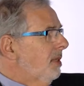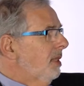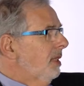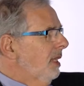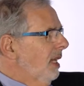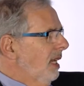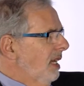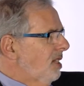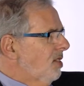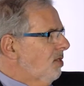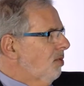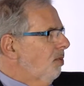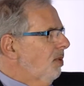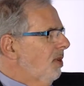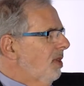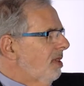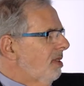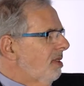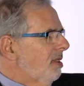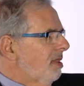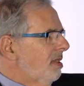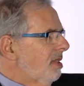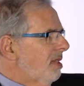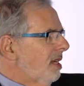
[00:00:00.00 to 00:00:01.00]
linked
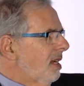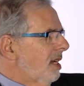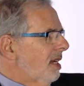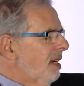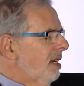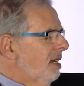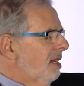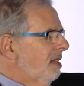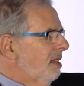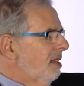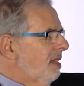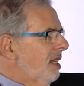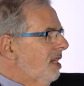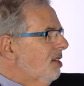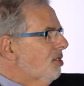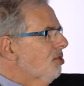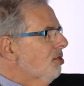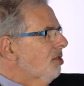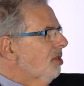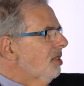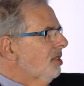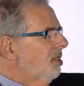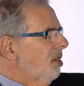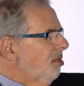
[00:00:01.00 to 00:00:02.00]
with the
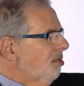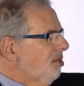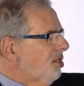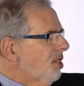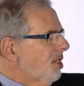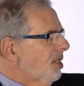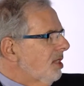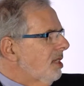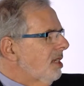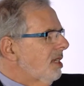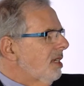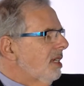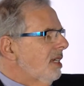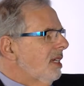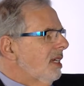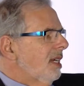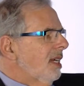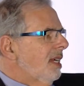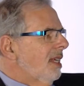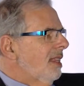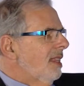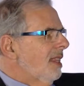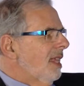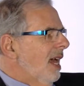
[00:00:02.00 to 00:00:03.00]
integral notion
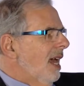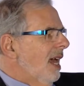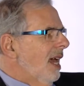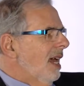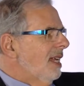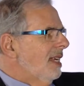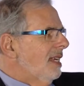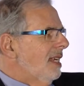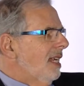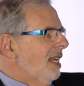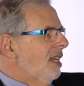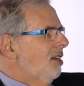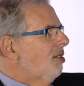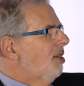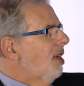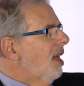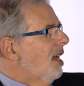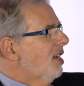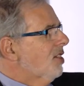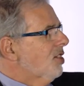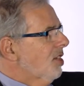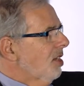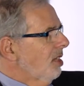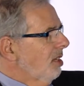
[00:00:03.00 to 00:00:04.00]
that
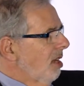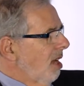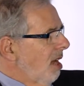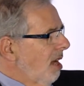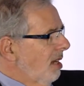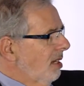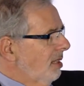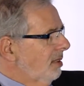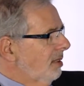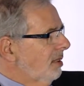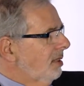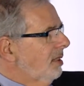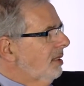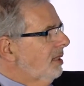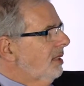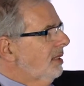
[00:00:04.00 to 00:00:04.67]
international law,